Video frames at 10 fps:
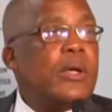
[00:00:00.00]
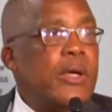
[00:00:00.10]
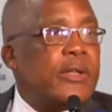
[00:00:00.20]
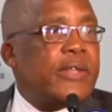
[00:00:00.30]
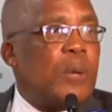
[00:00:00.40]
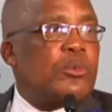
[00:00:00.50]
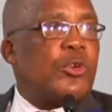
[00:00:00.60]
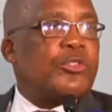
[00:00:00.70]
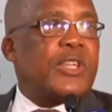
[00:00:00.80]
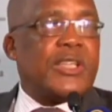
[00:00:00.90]
in terms
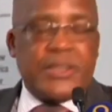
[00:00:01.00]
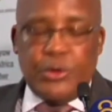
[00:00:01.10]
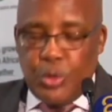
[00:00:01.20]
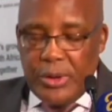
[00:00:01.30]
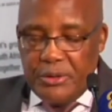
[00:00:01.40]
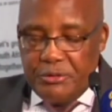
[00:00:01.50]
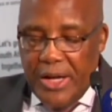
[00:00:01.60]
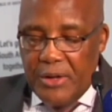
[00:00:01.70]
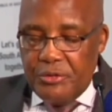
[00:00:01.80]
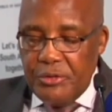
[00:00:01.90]
of Section
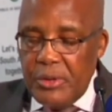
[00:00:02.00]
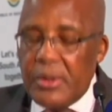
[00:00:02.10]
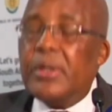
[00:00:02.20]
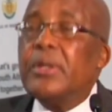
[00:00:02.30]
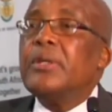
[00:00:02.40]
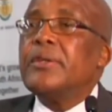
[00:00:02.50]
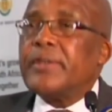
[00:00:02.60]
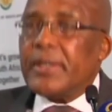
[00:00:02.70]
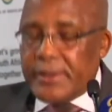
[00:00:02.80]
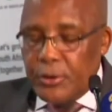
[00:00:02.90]
25,
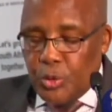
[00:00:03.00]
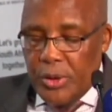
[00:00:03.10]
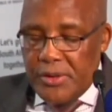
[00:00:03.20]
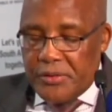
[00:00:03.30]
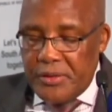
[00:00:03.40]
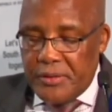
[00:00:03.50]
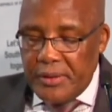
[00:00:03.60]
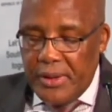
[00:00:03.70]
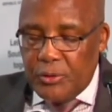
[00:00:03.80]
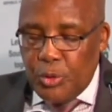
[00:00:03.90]
Section
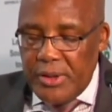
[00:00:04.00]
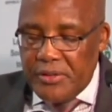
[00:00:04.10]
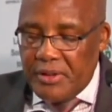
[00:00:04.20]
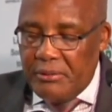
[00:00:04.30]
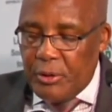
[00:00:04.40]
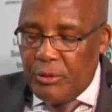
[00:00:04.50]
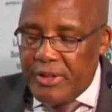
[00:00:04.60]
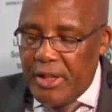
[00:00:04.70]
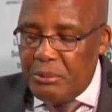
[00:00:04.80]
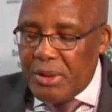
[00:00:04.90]
26 and 27 of
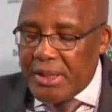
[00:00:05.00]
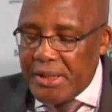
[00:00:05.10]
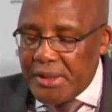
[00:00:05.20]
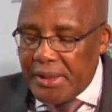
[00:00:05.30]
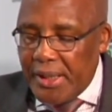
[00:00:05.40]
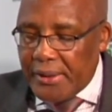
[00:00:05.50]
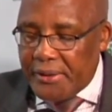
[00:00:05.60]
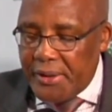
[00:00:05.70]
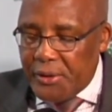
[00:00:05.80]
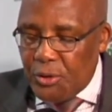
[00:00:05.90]
the Immigration Act
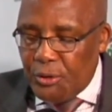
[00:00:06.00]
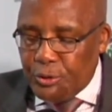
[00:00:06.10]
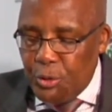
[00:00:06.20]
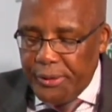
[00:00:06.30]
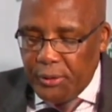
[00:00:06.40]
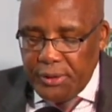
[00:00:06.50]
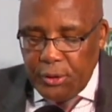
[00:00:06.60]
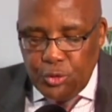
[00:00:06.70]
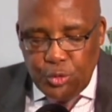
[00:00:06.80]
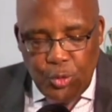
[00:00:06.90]
13 of
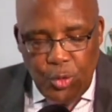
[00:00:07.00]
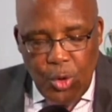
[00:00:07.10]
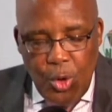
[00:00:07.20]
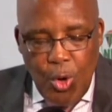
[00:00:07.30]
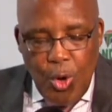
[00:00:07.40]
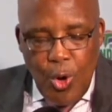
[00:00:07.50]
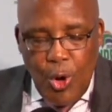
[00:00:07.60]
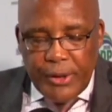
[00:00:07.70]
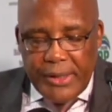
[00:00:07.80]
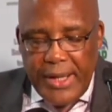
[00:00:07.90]
2002,
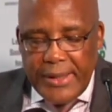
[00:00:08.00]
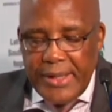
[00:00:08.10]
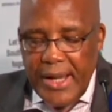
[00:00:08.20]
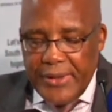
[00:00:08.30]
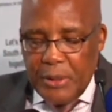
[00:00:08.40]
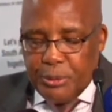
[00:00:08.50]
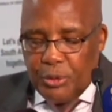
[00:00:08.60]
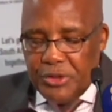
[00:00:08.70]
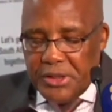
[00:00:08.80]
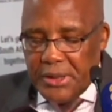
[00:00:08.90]
or any other
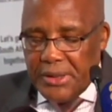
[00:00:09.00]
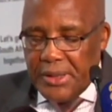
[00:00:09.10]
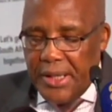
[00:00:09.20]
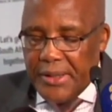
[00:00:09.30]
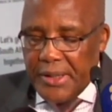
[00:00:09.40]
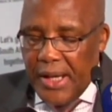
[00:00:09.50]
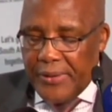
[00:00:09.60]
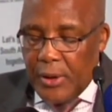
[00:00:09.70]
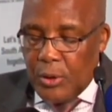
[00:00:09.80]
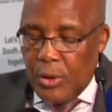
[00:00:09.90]
provision in any
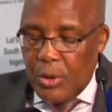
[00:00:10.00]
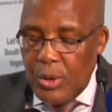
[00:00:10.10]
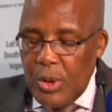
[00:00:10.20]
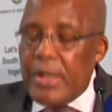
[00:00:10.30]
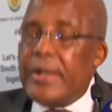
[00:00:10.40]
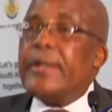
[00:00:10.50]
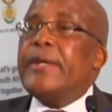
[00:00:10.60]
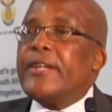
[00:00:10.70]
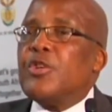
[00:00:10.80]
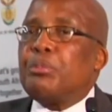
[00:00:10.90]
other law,
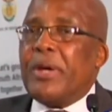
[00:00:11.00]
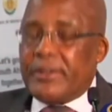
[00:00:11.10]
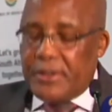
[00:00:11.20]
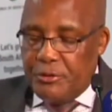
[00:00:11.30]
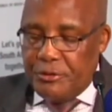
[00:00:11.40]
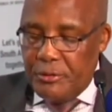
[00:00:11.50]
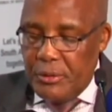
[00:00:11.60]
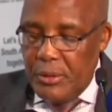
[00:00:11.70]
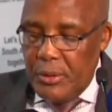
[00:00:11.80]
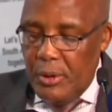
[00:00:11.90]
irrespective
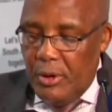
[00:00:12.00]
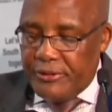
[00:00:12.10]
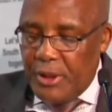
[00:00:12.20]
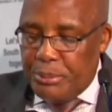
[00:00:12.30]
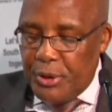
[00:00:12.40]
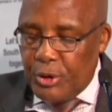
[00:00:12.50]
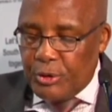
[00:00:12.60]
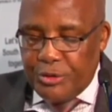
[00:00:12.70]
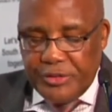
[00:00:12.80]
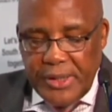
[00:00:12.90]
of the
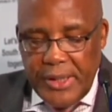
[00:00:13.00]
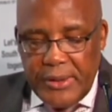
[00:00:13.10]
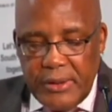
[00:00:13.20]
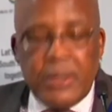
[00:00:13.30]
period of stay